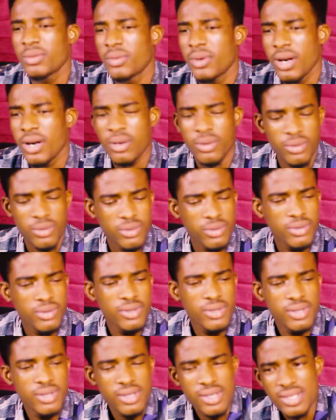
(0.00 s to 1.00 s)
Wow.
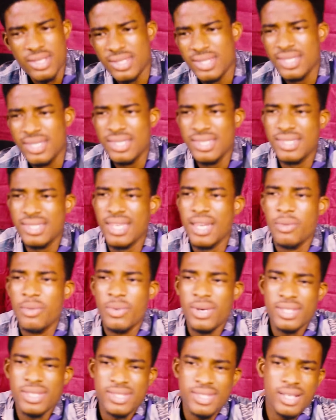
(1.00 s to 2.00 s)
Since I
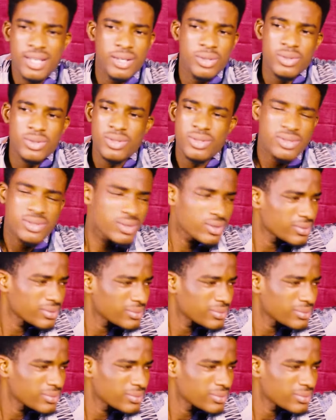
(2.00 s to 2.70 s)
went out.